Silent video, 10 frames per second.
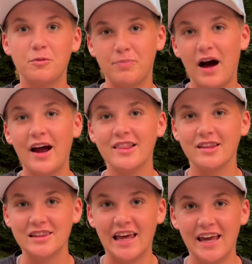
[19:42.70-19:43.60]
by the
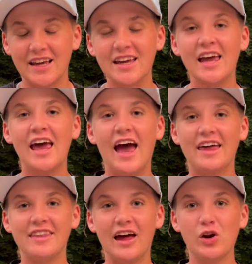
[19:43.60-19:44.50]
lake
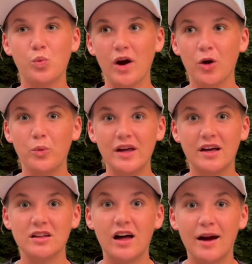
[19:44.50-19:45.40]
and then where we
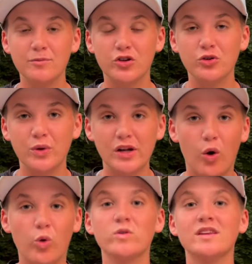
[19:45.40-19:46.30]
climbed to in
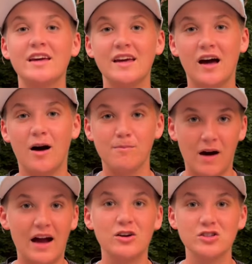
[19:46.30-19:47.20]
only a
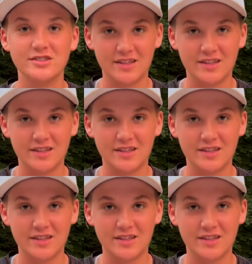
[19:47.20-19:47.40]
mile's